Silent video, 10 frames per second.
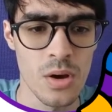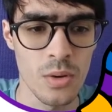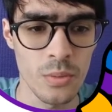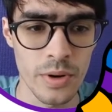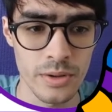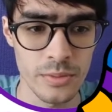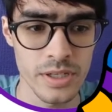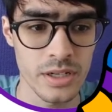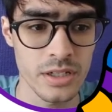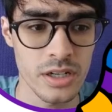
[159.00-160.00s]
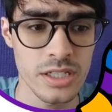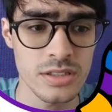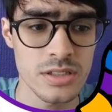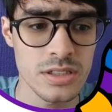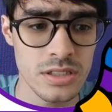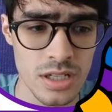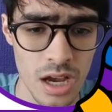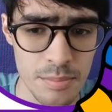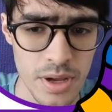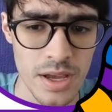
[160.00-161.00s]
where we are going to
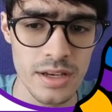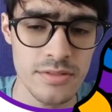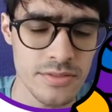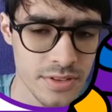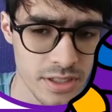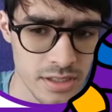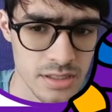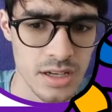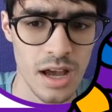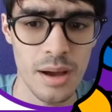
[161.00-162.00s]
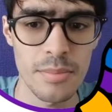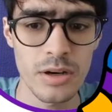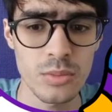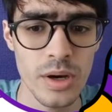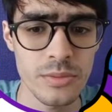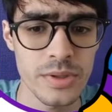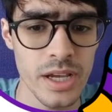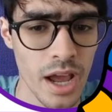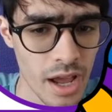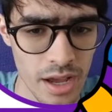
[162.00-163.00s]
stop and think about what we
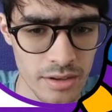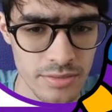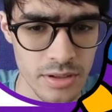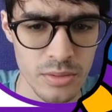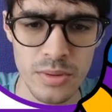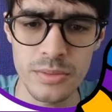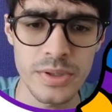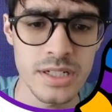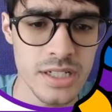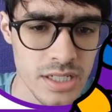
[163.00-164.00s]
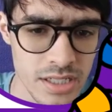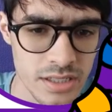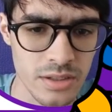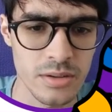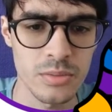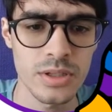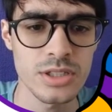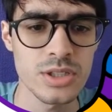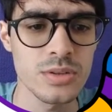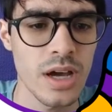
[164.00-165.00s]
have, what we need, what
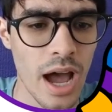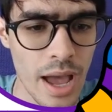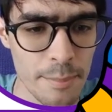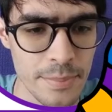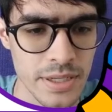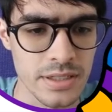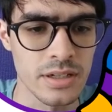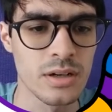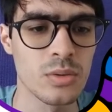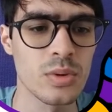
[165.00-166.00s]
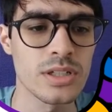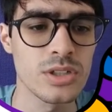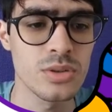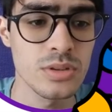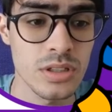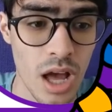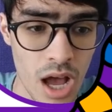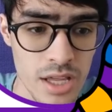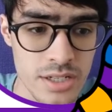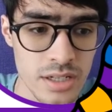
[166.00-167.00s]
should happen, what should
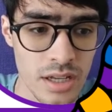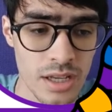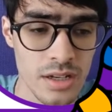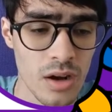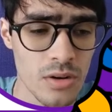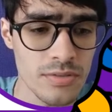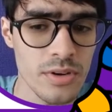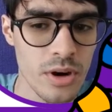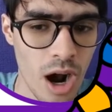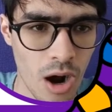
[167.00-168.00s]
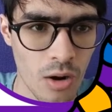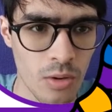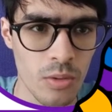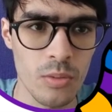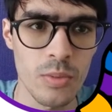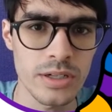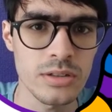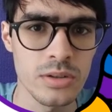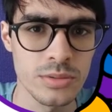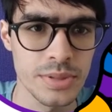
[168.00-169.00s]
not, and overall, what
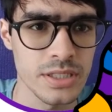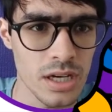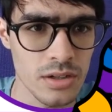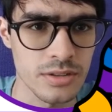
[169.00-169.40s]
could be done.